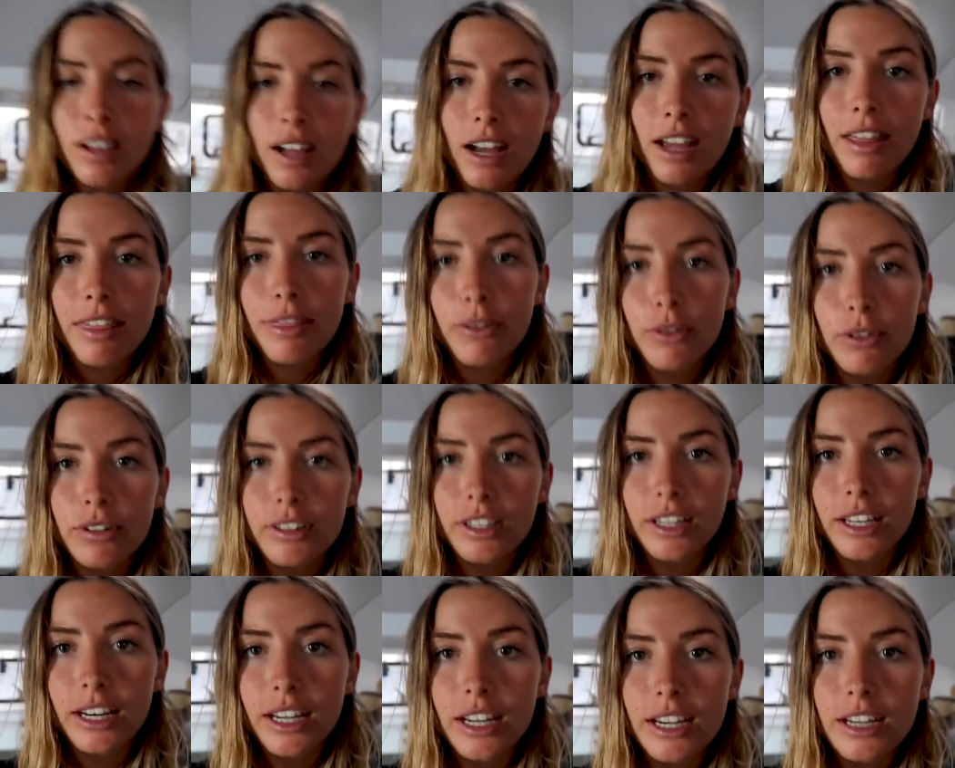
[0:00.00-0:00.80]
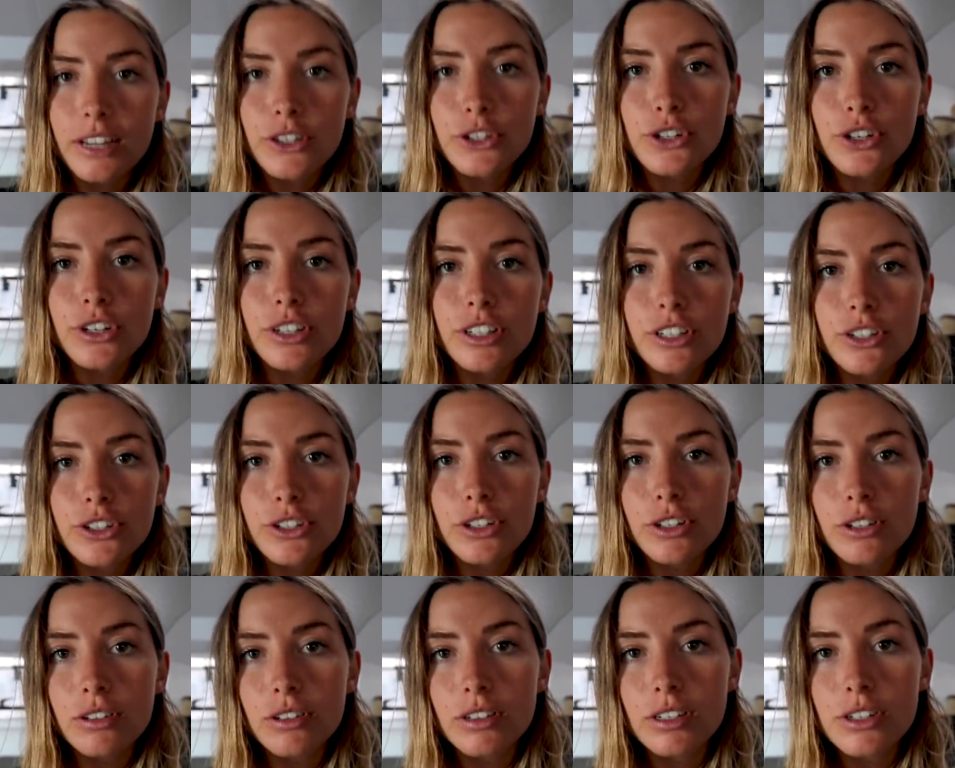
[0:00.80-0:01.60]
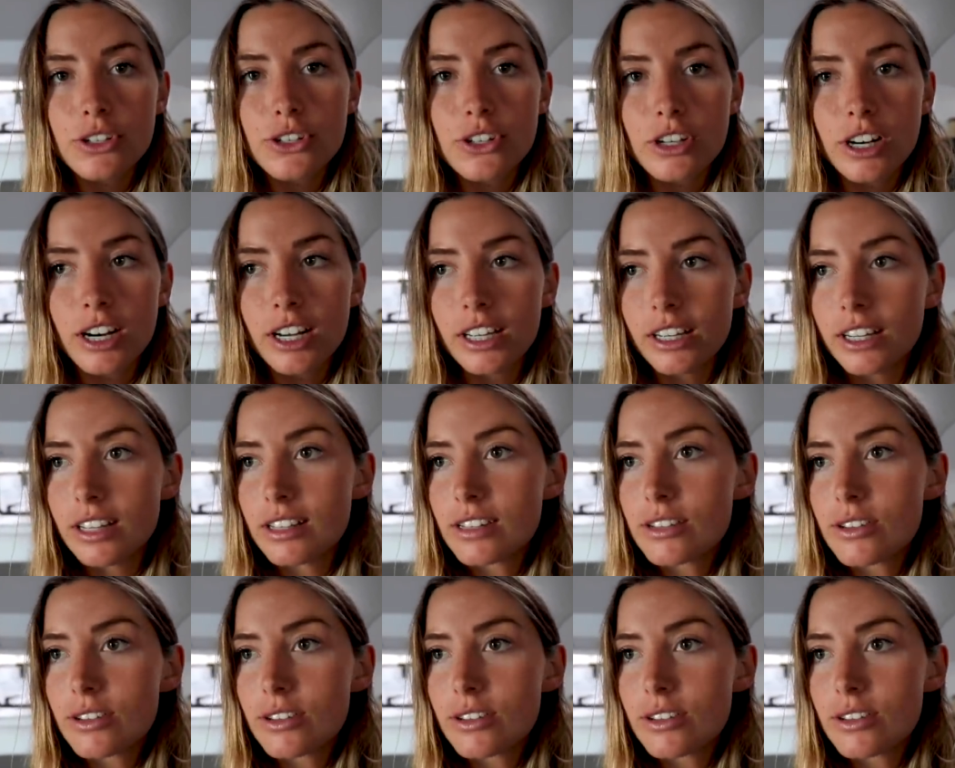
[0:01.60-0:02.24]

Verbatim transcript: I thought that a traditional Australian